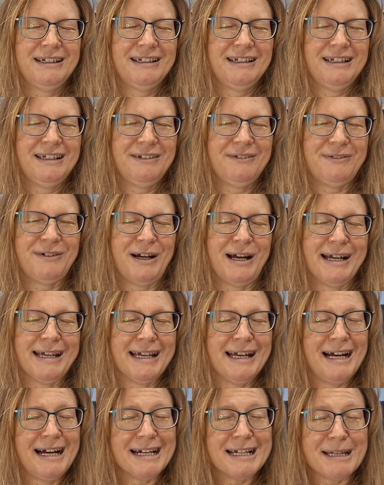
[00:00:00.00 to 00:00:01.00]
If I
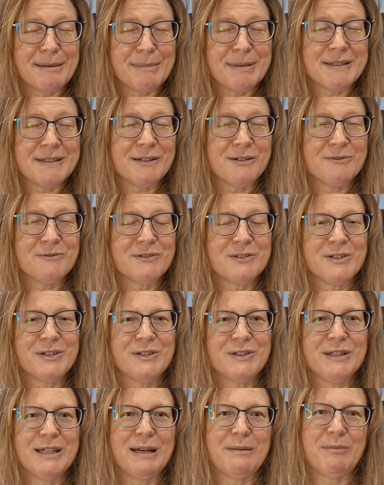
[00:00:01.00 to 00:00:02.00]
can't get myself
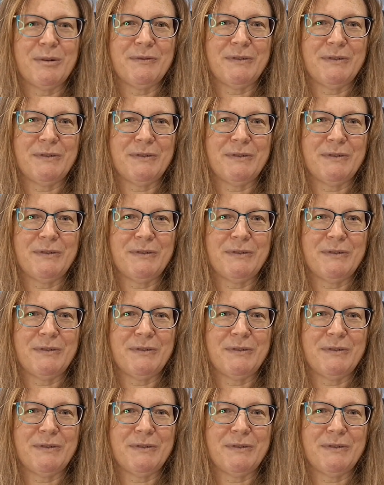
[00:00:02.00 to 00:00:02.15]
to get my